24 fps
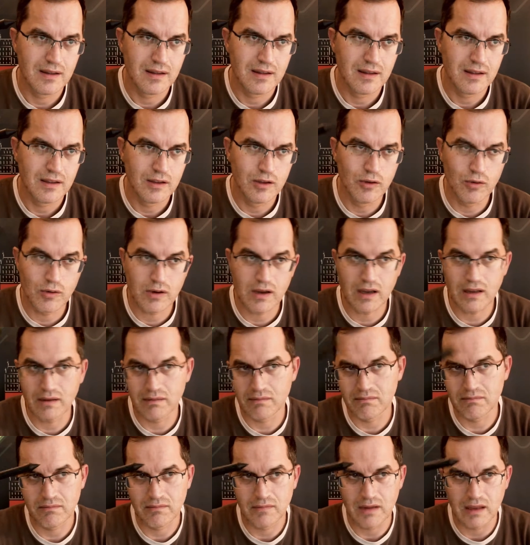You
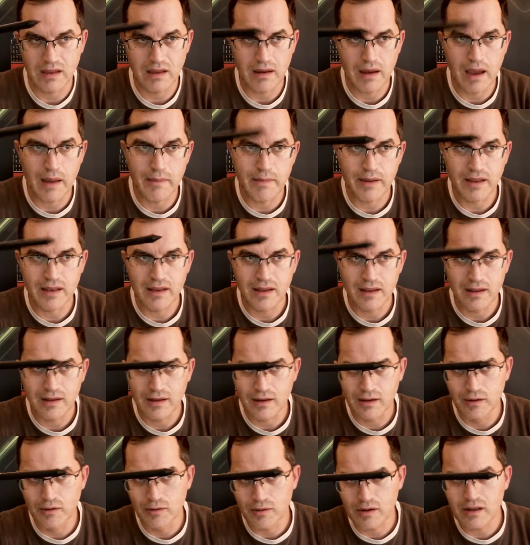can
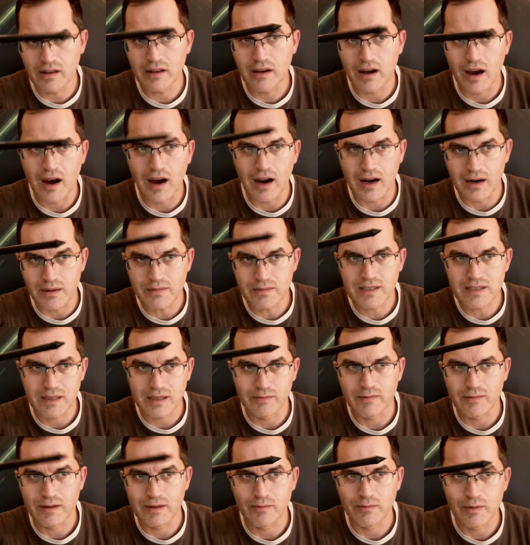harm
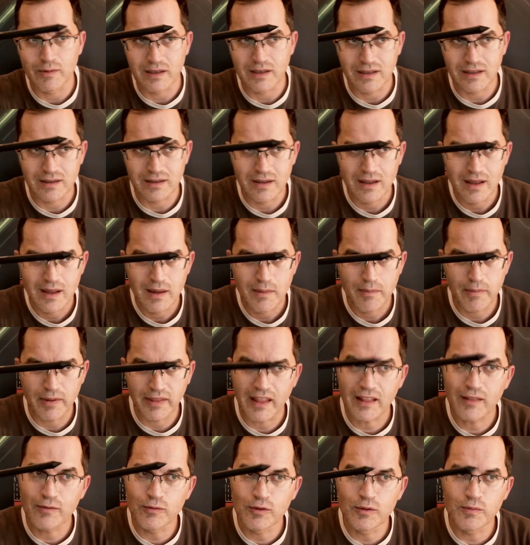someone with it, but that
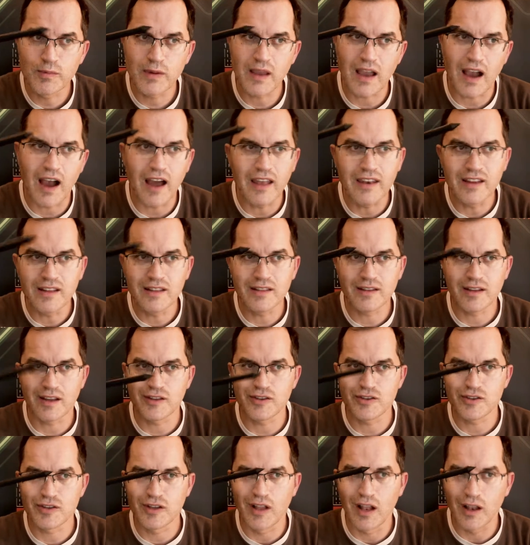would be
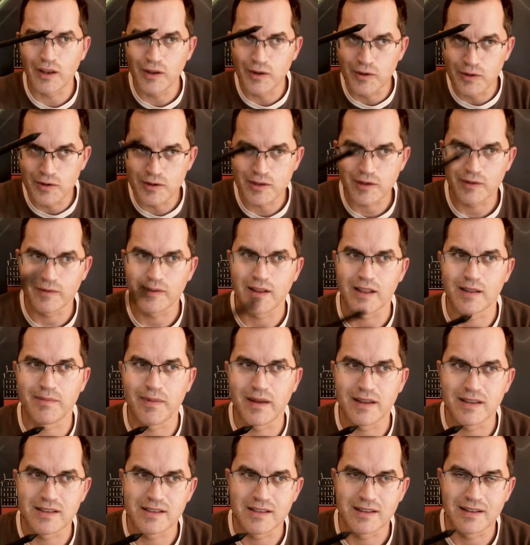unintentional use of that
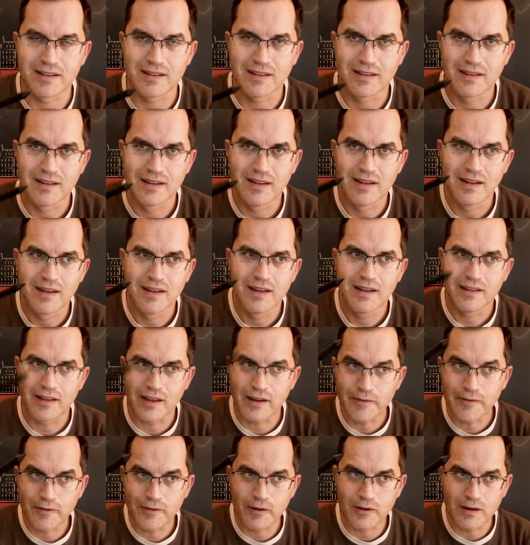pencil.
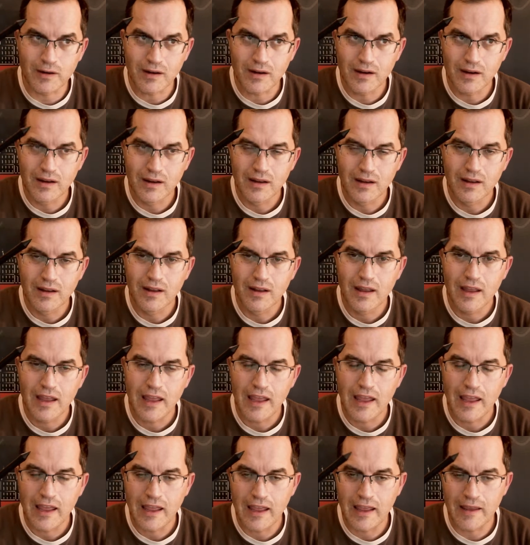Therefore,
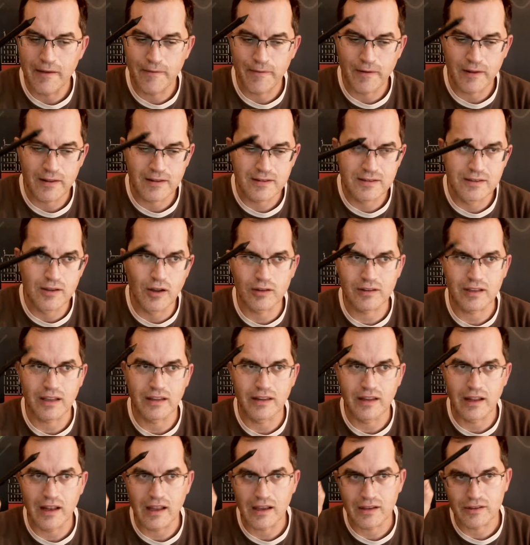if it's not an
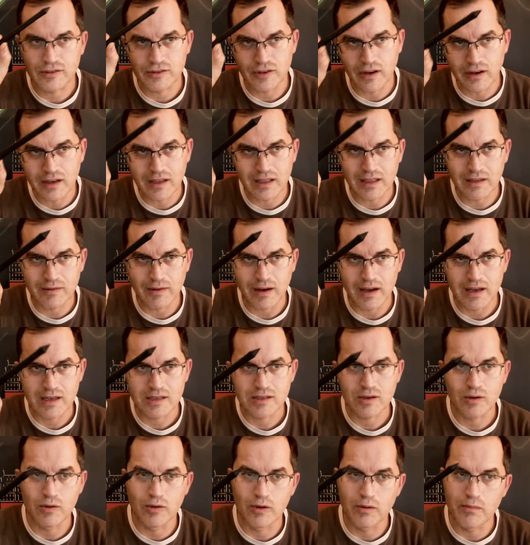electronic device,
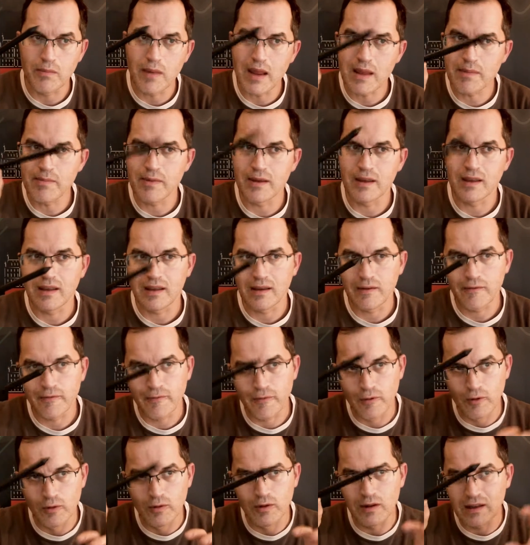or maybe
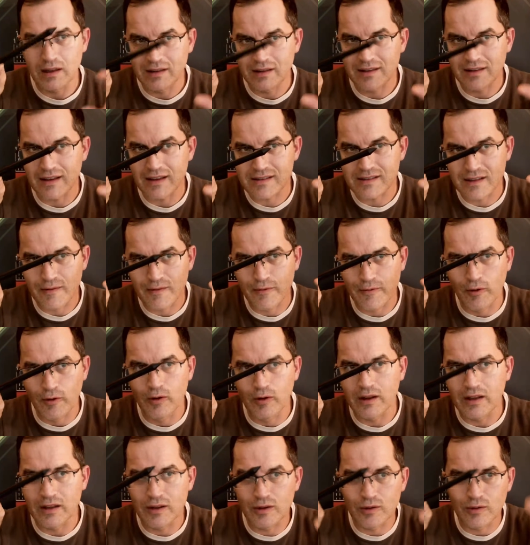it doesn't fall
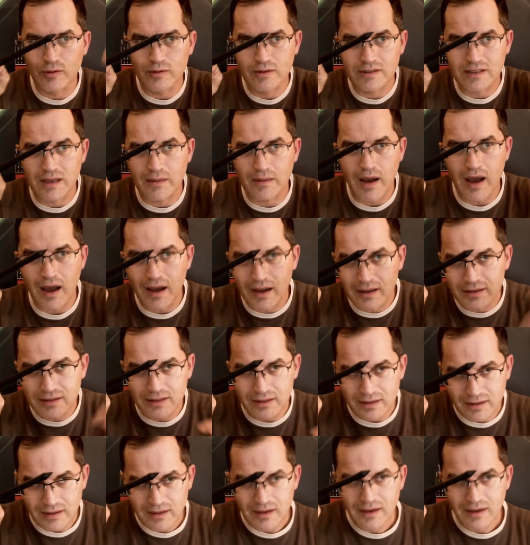into some other